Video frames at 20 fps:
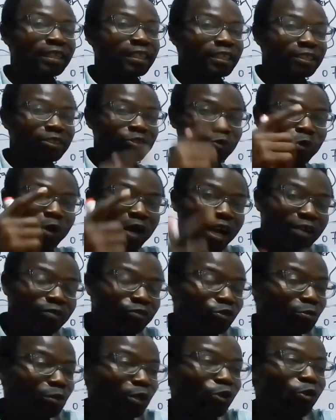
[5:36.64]
it will
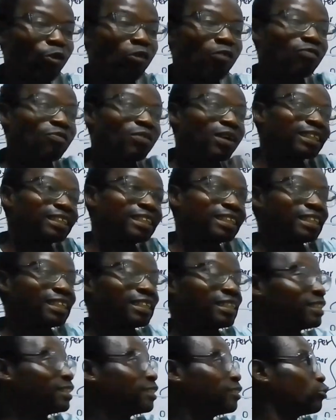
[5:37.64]
have to be converted
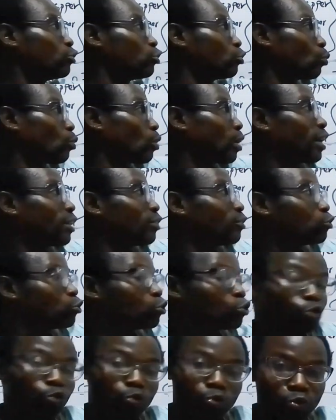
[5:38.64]
again to
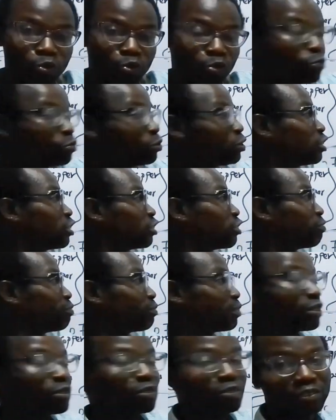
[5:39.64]
iron 2, which is
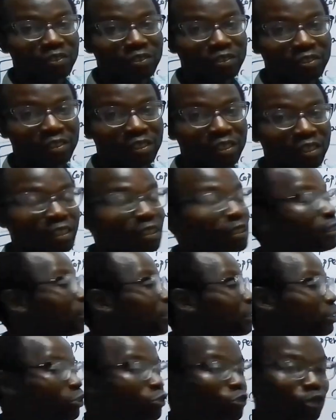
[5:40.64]
ferrous,
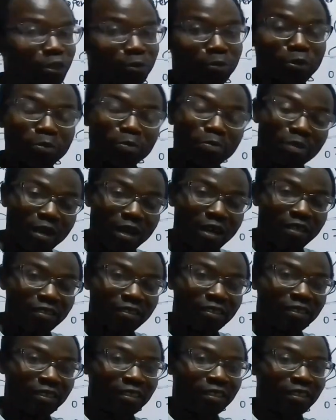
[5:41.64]
the usable
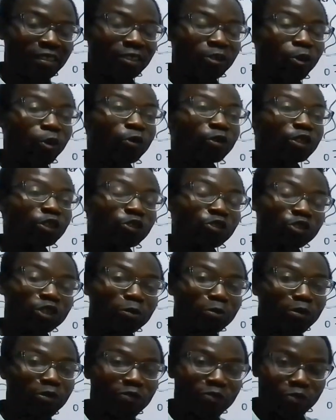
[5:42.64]
part or the
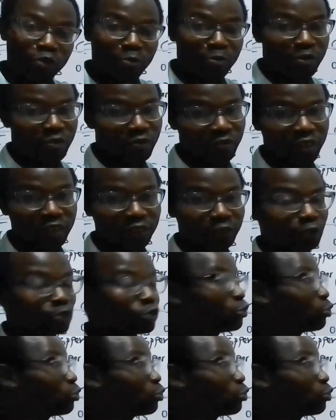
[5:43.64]
usable form of iron.